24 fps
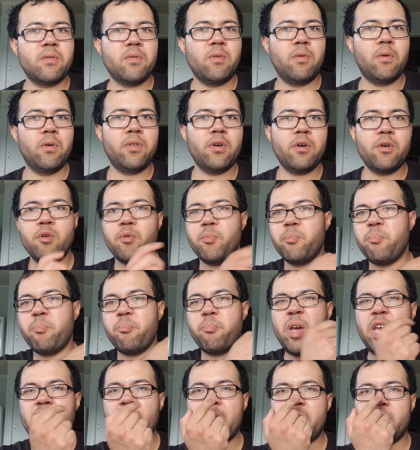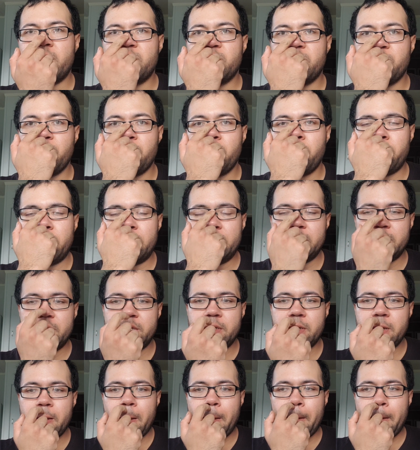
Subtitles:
Although Bayonetta 2 is